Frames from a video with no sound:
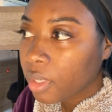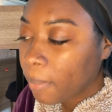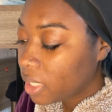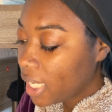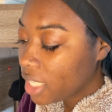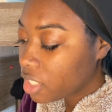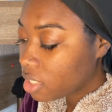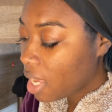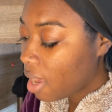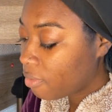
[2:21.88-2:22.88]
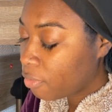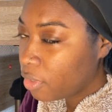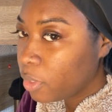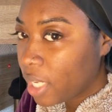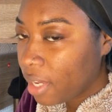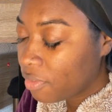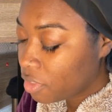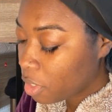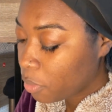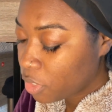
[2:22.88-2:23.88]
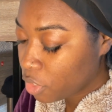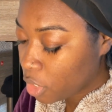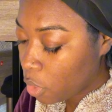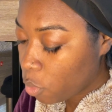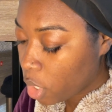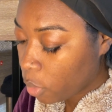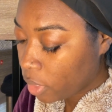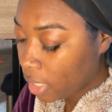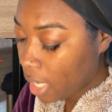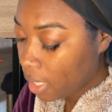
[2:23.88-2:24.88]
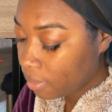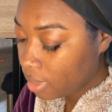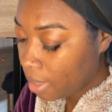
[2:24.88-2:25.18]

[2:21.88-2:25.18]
lashes, I have a few left, so we just gonna work with that.